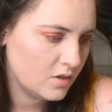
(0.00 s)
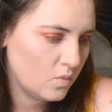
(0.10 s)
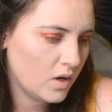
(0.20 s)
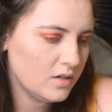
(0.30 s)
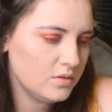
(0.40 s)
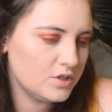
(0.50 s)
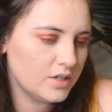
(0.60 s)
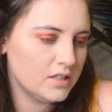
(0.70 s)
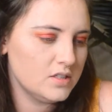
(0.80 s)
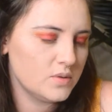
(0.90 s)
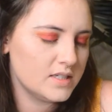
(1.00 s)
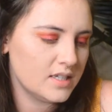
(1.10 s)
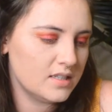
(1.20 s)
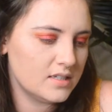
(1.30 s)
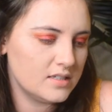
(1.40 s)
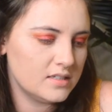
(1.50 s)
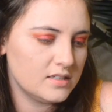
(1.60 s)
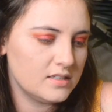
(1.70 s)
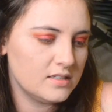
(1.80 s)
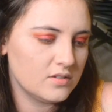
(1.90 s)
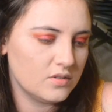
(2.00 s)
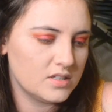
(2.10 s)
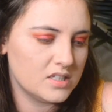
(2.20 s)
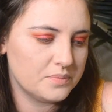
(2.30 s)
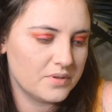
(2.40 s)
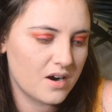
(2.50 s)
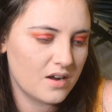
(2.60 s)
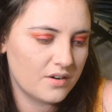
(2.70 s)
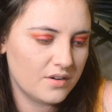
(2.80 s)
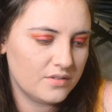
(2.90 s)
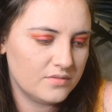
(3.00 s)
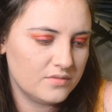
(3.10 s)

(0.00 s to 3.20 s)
Why do Australians always end their sentences on a soprano?